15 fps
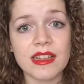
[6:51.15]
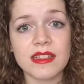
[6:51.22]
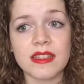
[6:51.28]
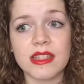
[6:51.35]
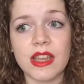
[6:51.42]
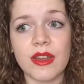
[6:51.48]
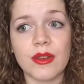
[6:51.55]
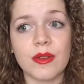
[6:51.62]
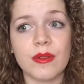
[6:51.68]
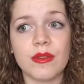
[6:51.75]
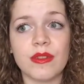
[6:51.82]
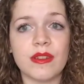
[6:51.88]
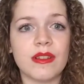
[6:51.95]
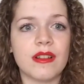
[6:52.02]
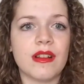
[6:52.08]
So
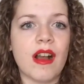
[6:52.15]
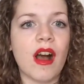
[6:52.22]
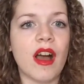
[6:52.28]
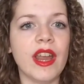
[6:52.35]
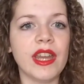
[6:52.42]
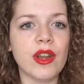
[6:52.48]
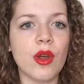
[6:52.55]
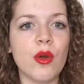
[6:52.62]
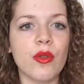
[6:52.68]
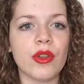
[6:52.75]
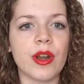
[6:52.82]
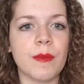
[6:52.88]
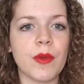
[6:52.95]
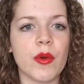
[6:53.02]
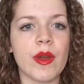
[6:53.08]
I know that
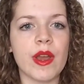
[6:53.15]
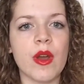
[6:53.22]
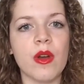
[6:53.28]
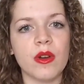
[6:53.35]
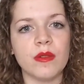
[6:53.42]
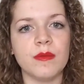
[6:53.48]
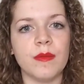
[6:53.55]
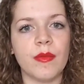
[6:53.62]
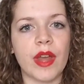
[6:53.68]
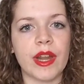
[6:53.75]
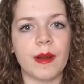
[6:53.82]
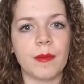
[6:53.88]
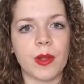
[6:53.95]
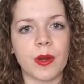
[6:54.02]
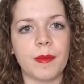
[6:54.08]
I'm going home
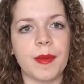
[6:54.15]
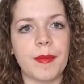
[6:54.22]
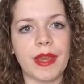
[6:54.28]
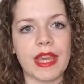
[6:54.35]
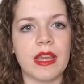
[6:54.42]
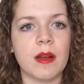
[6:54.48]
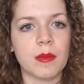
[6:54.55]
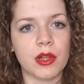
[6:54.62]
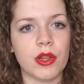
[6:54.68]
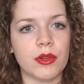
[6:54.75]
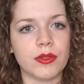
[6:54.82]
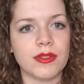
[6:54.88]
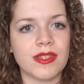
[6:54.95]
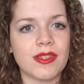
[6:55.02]
and I'm going to be picking up clothes,